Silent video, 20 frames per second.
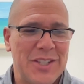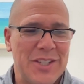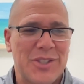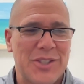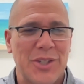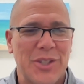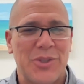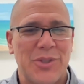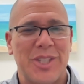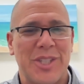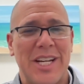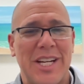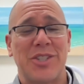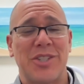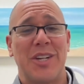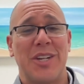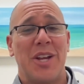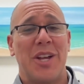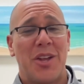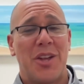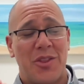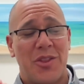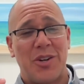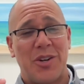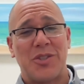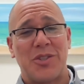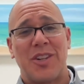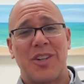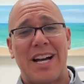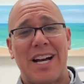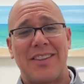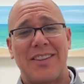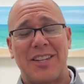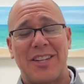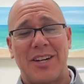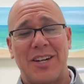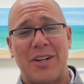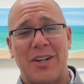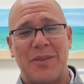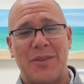association. There's a lot
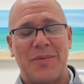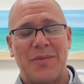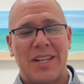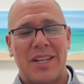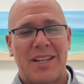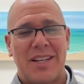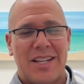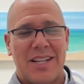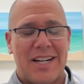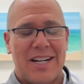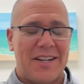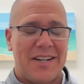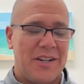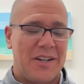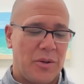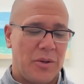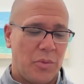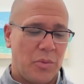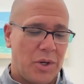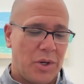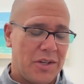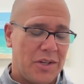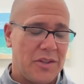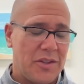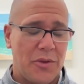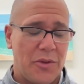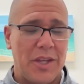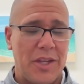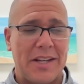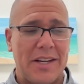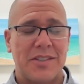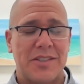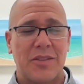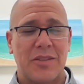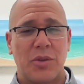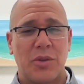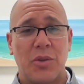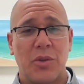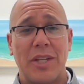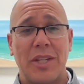there. One of the things
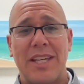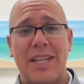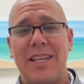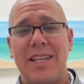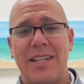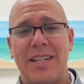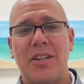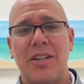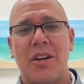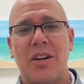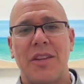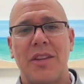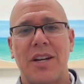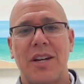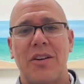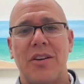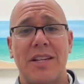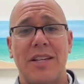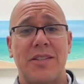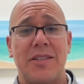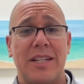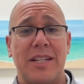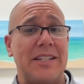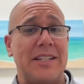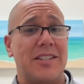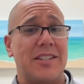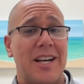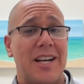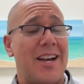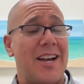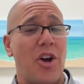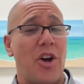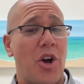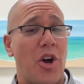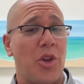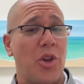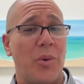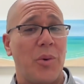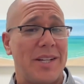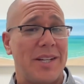to really key in on there is that it's not
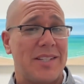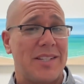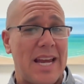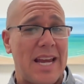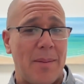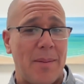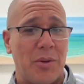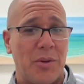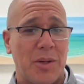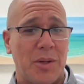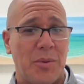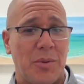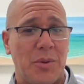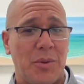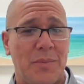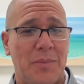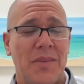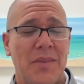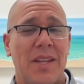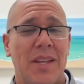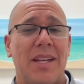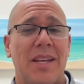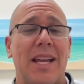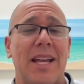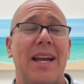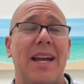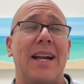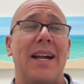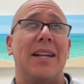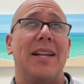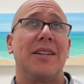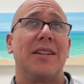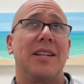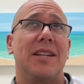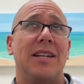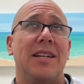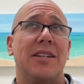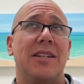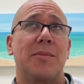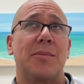always applicable and
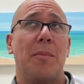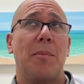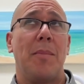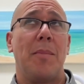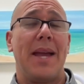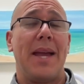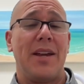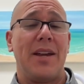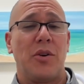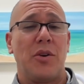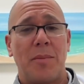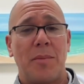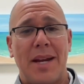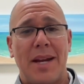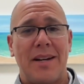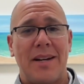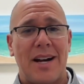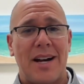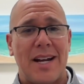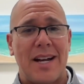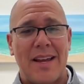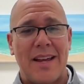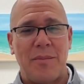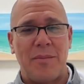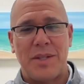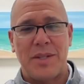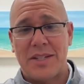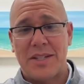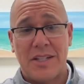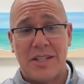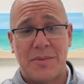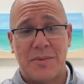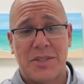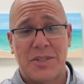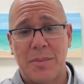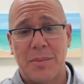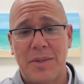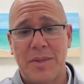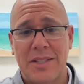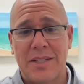it may or may not have been
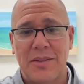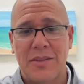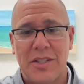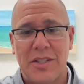submitted to the